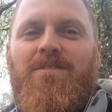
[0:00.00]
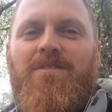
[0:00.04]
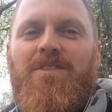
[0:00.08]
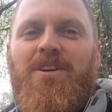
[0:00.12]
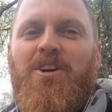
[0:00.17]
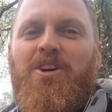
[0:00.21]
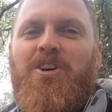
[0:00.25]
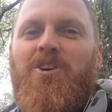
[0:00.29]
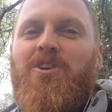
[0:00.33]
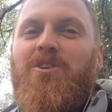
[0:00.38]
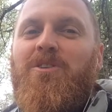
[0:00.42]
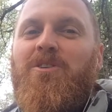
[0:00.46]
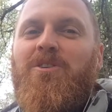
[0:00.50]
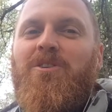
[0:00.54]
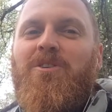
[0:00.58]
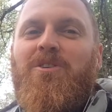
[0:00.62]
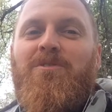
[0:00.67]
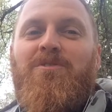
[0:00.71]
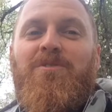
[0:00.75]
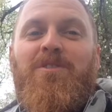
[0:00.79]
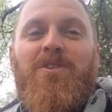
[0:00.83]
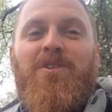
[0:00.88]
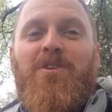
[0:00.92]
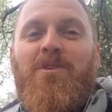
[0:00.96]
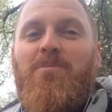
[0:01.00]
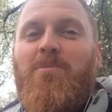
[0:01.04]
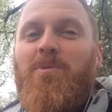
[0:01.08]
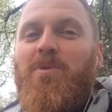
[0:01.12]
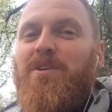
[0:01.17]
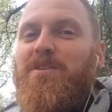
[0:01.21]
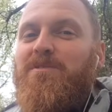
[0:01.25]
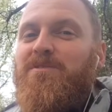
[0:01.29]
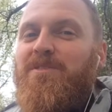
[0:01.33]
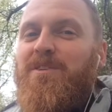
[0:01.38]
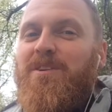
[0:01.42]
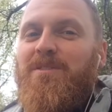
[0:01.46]
a girlfriend or a
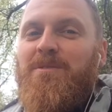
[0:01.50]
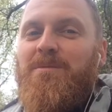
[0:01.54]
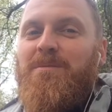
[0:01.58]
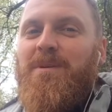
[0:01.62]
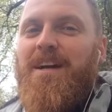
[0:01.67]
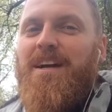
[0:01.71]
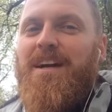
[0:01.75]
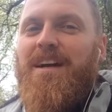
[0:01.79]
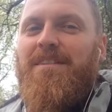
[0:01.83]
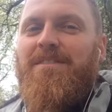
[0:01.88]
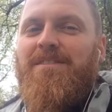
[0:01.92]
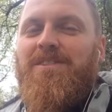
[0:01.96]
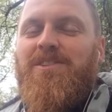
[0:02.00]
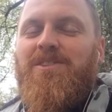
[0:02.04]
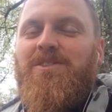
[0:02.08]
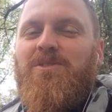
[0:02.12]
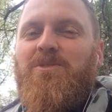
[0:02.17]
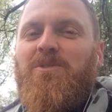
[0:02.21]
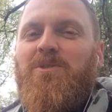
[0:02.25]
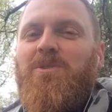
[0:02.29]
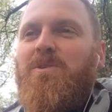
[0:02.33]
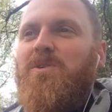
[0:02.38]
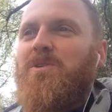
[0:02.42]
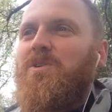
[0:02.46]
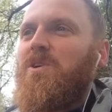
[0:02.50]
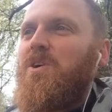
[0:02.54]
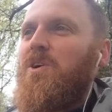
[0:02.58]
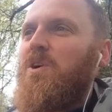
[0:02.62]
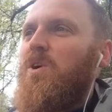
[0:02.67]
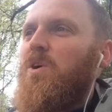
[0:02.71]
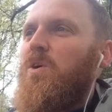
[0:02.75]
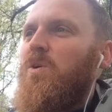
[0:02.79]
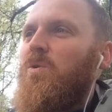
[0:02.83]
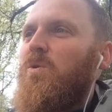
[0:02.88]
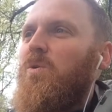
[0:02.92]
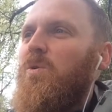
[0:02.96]
boyfriend we might have in school,
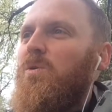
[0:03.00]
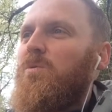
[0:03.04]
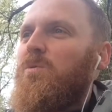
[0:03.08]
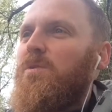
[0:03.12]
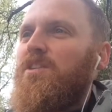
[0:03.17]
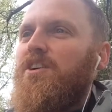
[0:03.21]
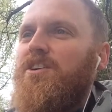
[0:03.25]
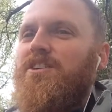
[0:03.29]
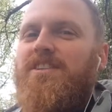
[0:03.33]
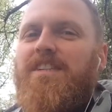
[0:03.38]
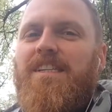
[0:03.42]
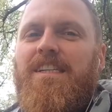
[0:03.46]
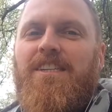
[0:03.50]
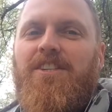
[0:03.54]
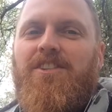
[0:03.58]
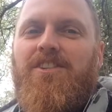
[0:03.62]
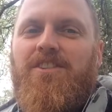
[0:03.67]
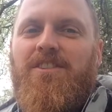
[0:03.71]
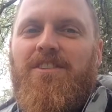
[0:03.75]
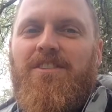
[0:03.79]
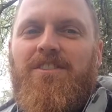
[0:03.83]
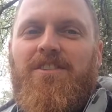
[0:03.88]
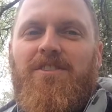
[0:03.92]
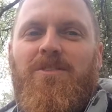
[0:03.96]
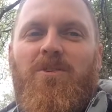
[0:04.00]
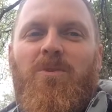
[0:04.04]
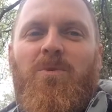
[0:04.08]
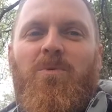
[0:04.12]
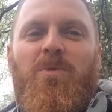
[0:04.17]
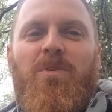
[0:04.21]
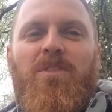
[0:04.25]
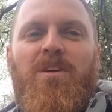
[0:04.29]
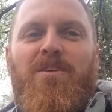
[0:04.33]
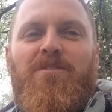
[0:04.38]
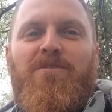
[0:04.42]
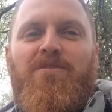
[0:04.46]
or with our teachers, or
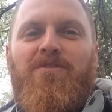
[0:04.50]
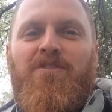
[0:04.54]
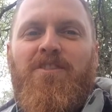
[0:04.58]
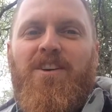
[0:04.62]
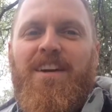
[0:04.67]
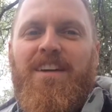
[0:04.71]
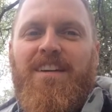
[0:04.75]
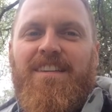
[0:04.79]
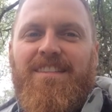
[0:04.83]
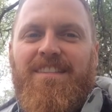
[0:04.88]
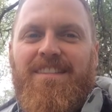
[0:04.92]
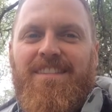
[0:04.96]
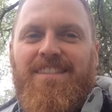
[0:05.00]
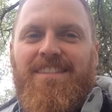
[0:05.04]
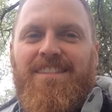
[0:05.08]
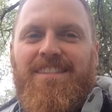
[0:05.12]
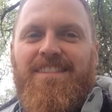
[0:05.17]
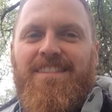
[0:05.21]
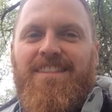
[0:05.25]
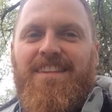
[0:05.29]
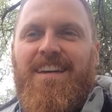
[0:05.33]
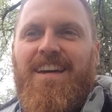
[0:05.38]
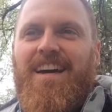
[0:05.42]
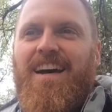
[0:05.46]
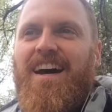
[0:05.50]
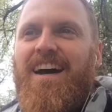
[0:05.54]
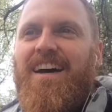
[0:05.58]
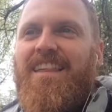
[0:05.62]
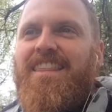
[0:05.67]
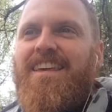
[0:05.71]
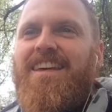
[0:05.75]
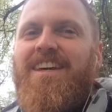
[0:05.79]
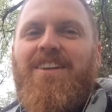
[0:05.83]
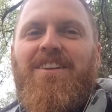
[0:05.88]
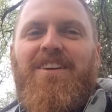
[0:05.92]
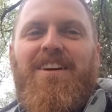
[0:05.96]
with our friends. I
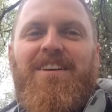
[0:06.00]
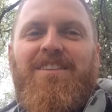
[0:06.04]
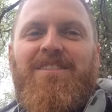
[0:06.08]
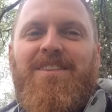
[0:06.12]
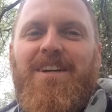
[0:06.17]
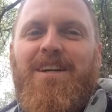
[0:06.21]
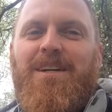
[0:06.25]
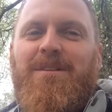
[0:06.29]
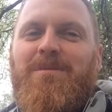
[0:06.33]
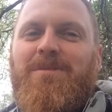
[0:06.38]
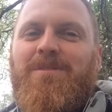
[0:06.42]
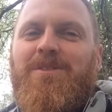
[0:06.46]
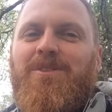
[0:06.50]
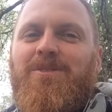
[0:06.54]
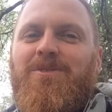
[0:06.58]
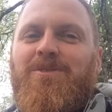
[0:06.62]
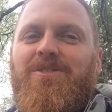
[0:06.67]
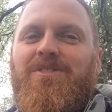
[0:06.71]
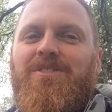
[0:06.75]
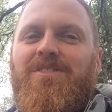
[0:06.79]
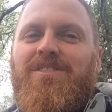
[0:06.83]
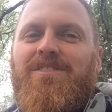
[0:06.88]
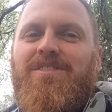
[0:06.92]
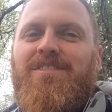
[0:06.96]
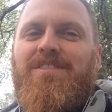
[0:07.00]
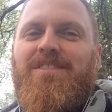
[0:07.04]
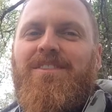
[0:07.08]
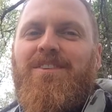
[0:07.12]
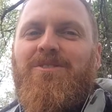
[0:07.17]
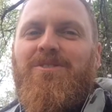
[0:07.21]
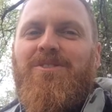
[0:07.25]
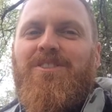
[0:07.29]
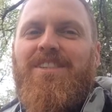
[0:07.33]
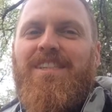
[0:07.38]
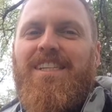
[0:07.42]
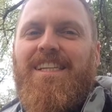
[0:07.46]
think a lot of times those
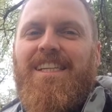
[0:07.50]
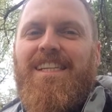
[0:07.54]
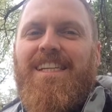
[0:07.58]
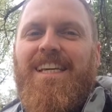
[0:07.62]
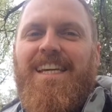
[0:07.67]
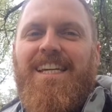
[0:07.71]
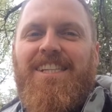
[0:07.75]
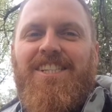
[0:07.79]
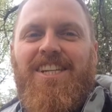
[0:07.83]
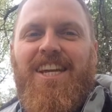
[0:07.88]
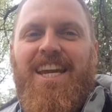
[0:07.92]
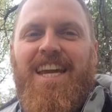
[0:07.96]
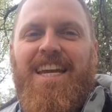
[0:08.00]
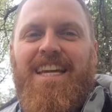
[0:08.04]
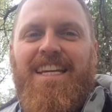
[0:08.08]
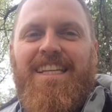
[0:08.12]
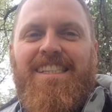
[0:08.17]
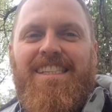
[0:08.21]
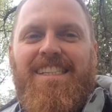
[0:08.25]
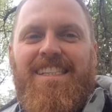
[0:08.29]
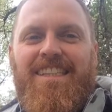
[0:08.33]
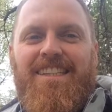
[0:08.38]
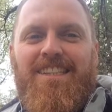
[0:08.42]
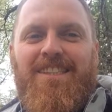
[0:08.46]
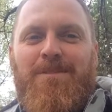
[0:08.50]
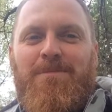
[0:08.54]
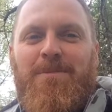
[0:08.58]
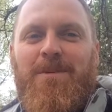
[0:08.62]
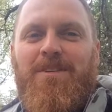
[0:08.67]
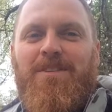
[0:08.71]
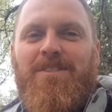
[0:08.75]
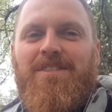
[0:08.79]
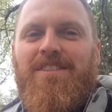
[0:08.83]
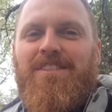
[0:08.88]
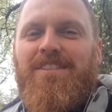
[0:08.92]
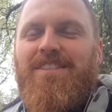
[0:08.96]
teenage angsty
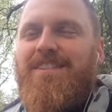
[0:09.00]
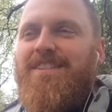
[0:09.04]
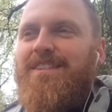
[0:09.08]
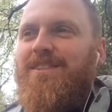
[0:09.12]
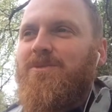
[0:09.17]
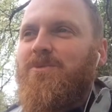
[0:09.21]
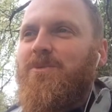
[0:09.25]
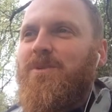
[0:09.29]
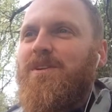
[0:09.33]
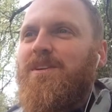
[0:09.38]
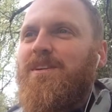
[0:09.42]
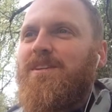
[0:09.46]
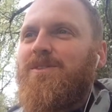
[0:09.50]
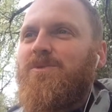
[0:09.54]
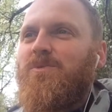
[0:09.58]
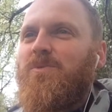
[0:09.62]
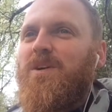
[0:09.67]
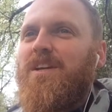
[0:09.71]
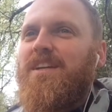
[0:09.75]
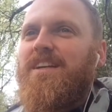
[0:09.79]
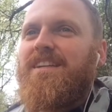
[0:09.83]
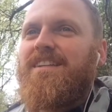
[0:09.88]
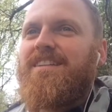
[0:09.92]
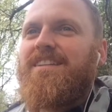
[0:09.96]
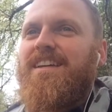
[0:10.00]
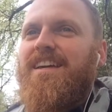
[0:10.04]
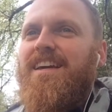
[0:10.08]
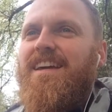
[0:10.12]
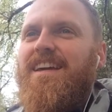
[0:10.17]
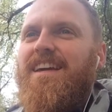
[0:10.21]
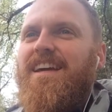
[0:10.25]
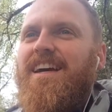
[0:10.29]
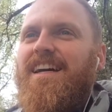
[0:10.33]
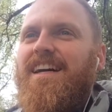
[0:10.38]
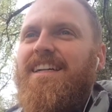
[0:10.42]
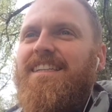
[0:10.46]
experiences is when a
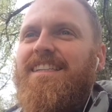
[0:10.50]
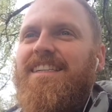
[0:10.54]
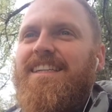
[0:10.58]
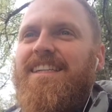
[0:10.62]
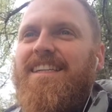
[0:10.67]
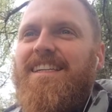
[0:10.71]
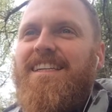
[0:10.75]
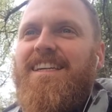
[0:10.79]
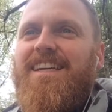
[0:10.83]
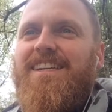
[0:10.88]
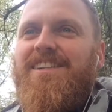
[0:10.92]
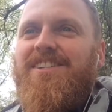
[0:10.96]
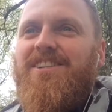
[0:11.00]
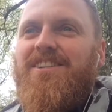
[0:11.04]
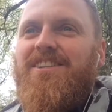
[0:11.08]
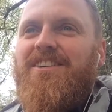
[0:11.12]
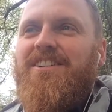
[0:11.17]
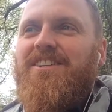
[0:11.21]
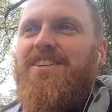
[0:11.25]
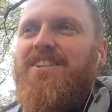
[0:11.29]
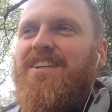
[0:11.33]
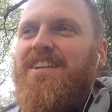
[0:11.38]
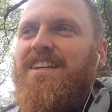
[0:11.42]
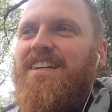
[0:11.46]
teenager